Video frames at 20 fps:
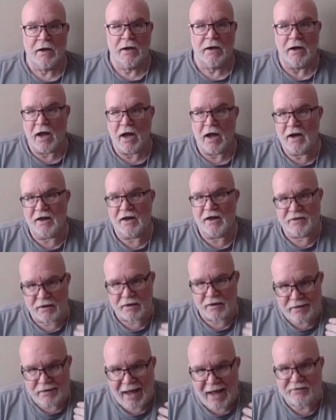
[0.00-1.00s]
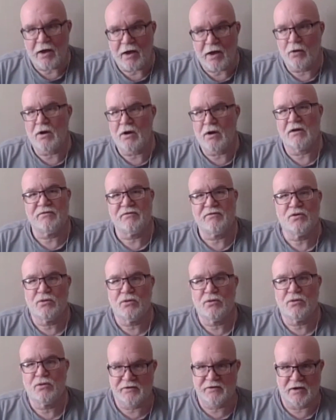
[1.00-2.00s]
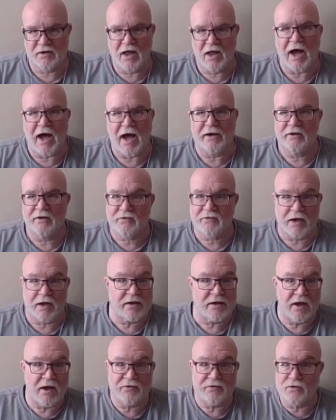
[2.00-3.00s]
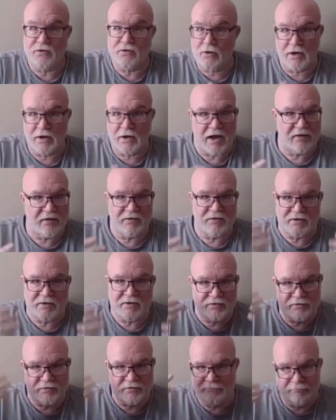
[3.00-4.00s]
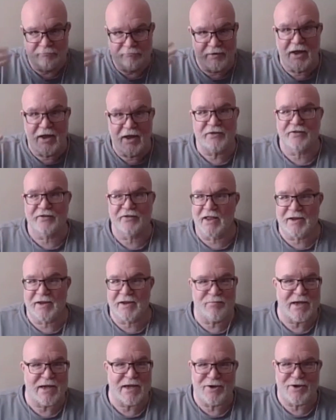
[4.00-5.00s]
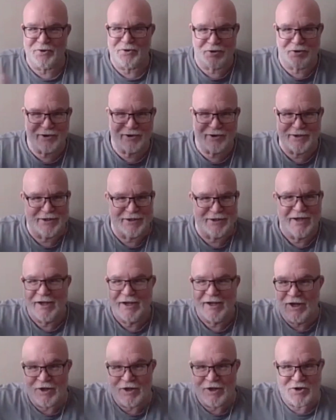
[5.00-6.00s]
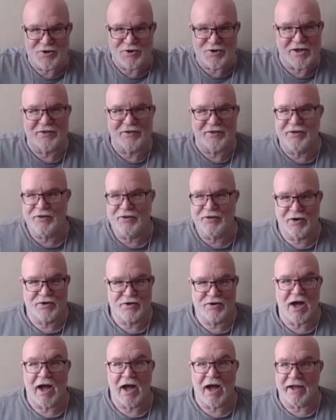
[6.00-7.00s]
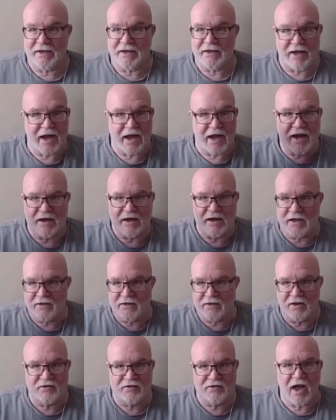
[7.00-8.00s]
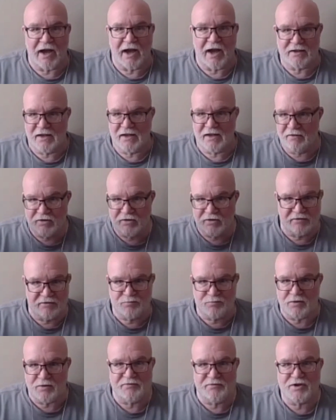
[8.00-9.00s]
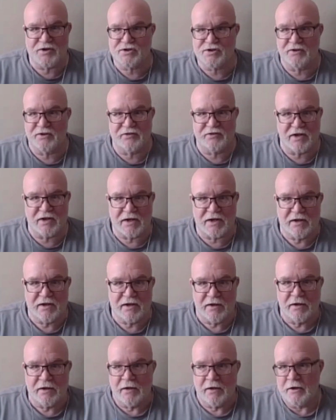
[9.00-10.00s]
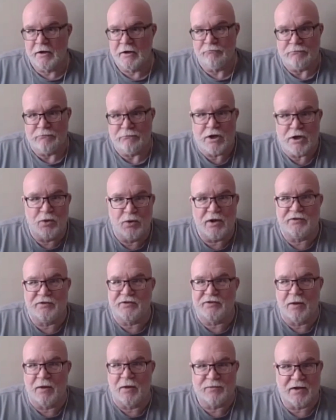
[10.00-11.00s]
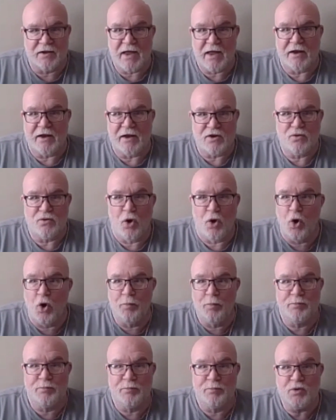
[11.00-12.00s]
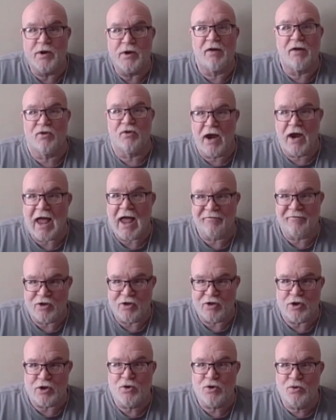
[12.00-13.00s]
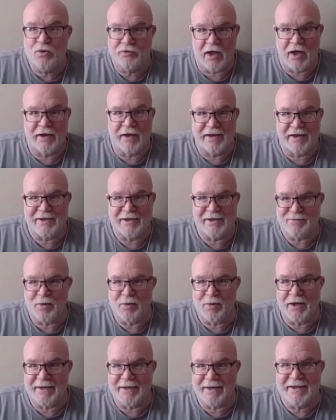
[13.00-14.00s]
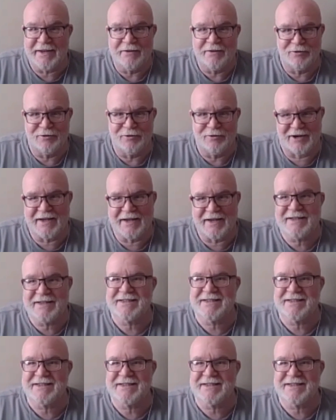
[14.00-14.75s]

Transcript: And I think that's how kung fu is a lot. It's like, yes, you're going to have these nuts like me who are going to do this to their dying day and get this high level of proficiency, in something that you hope you never have to use on anybody, right?